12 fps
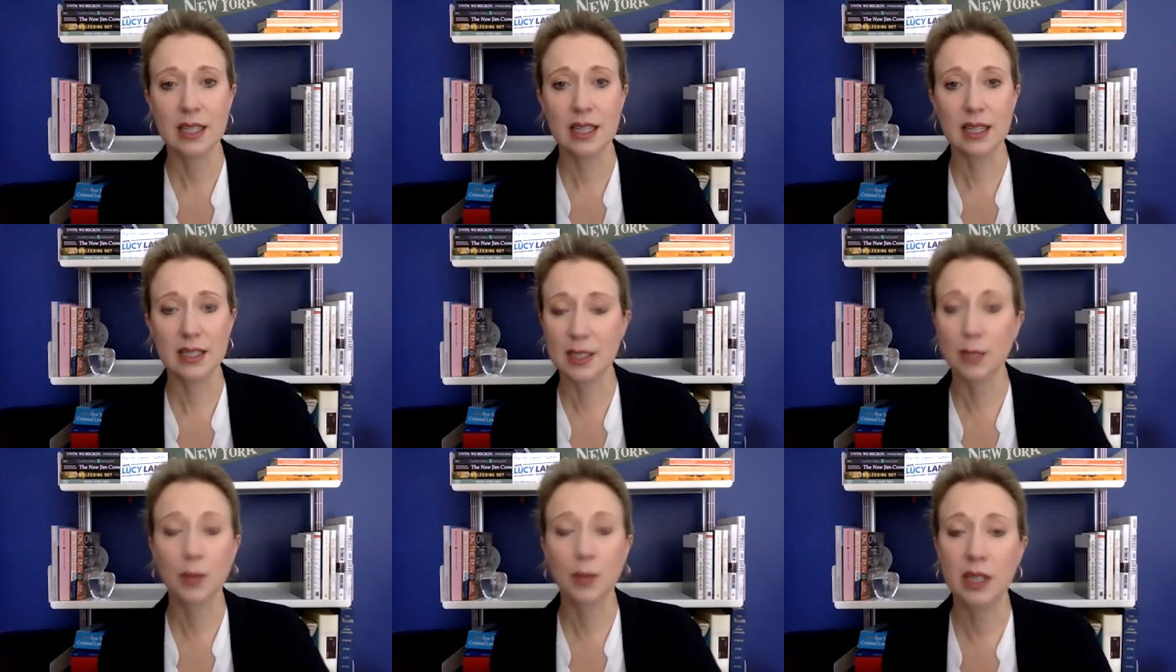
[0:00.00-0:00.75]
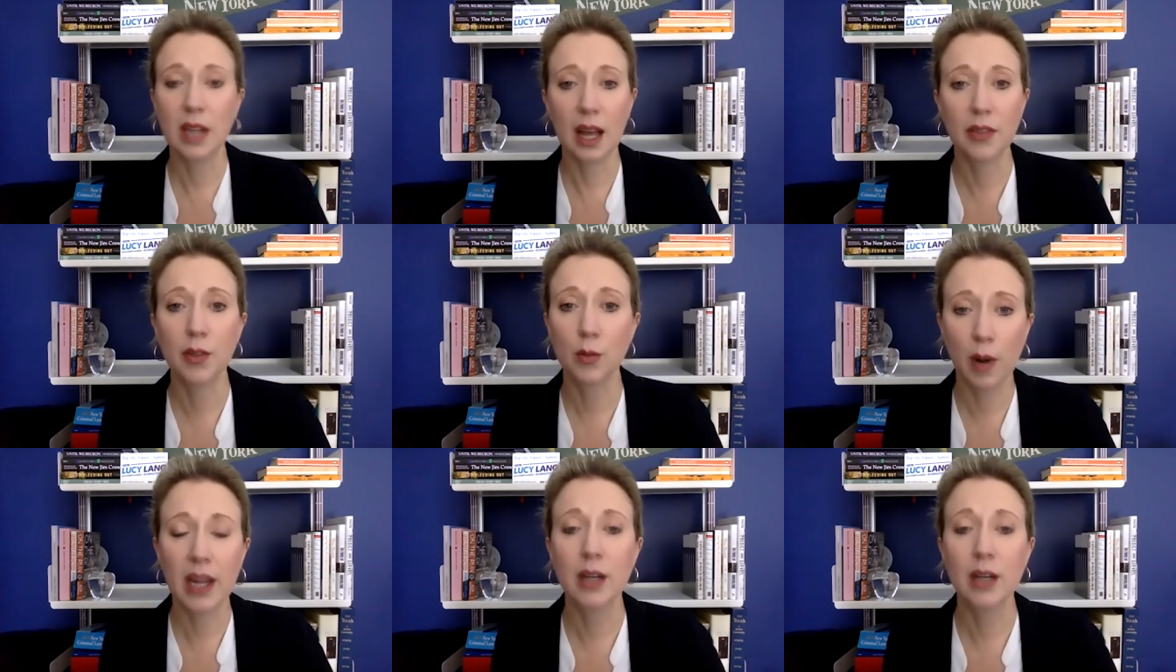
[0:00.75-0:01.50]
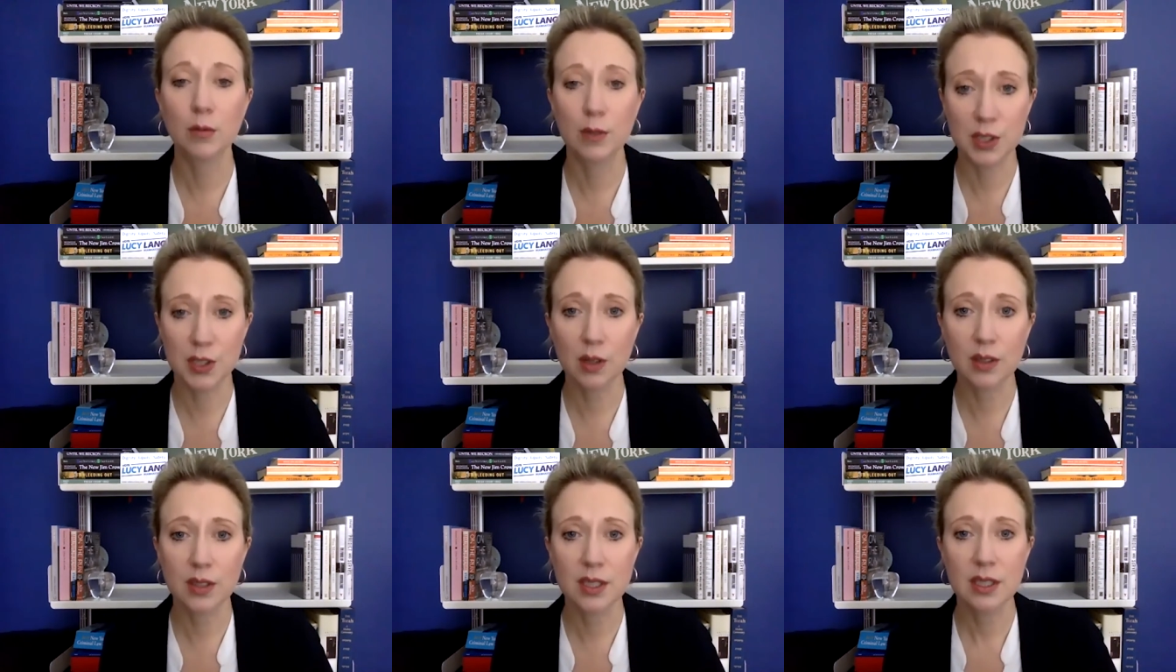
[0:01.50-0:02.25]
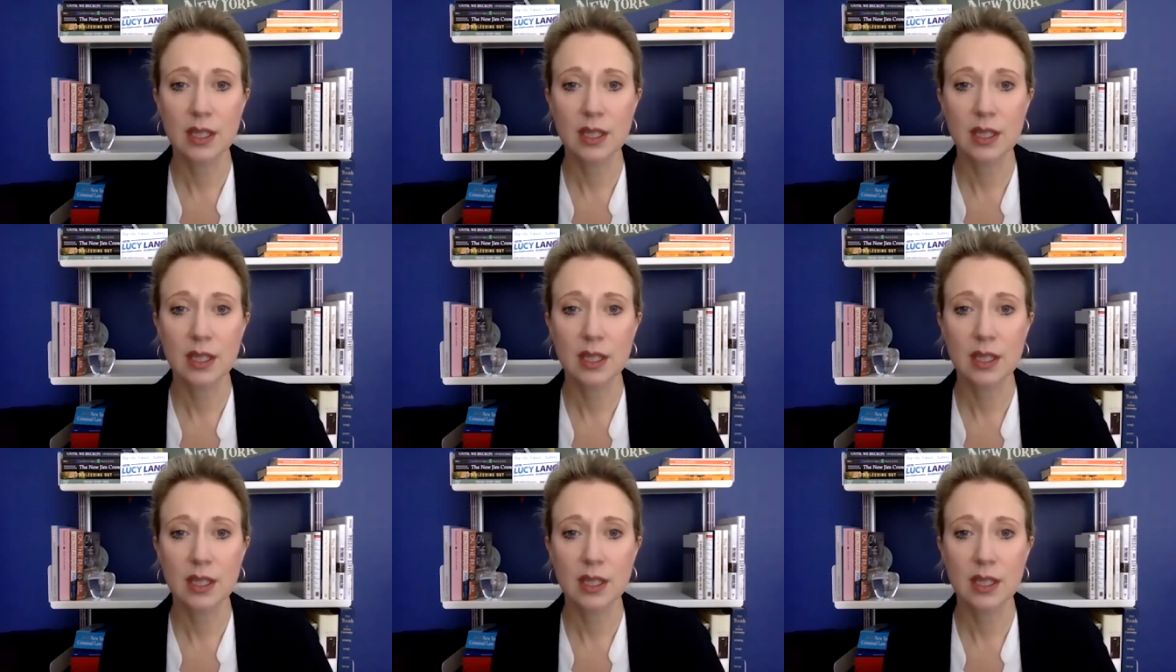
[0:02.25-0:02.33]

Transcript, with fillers: is simply not the right result.